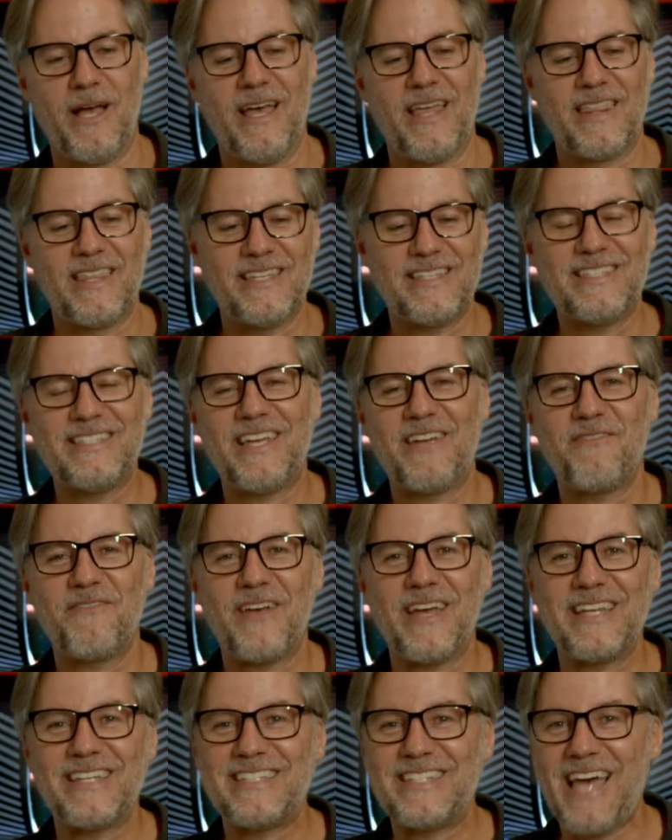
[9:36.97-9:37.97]
This is a
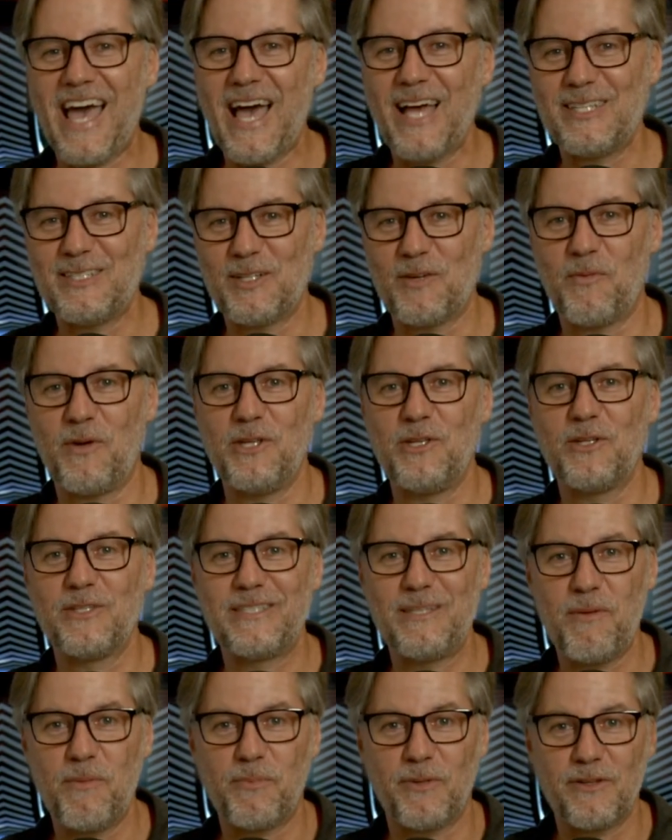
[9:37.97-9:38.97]
fantastic way. You can
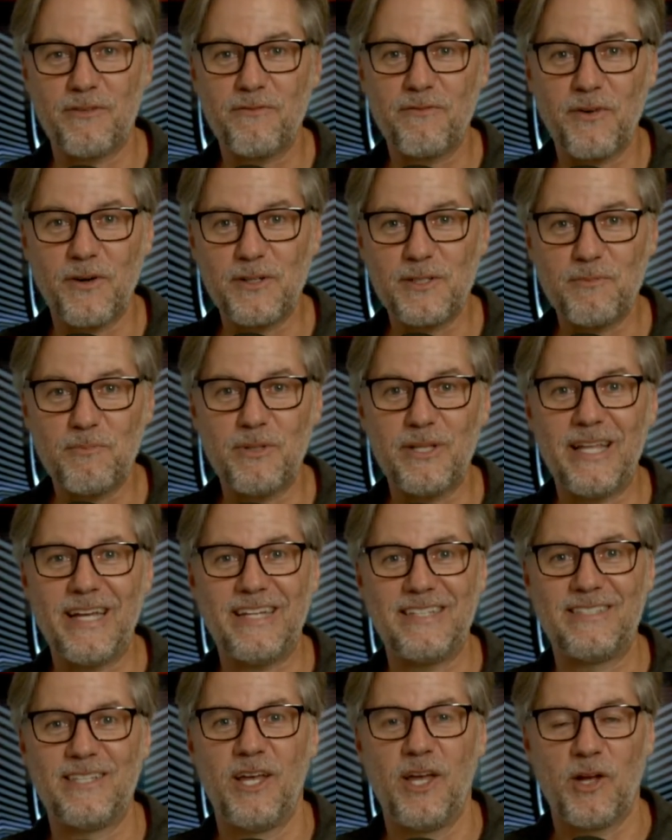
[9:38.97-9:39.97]
see people in first
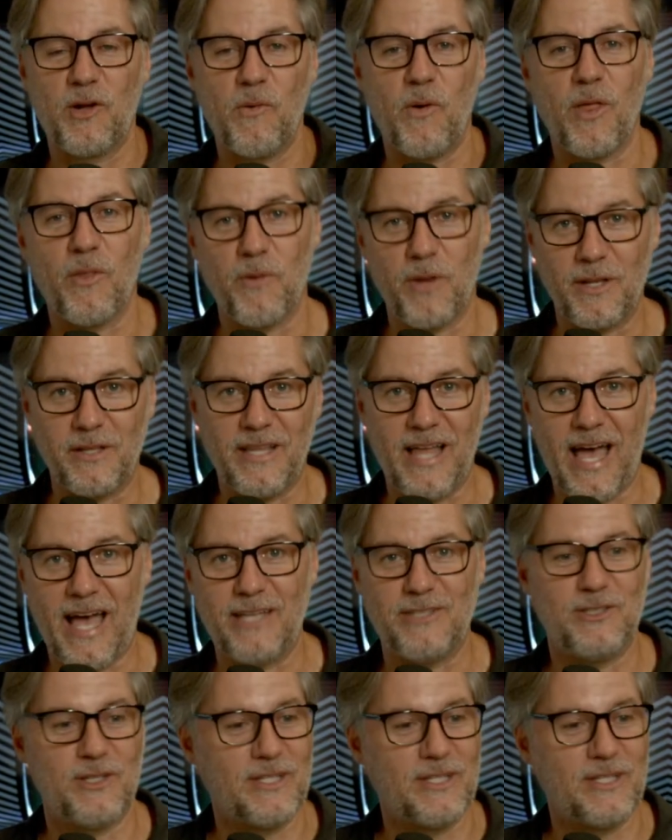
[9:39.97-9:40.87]
place go all the way to last.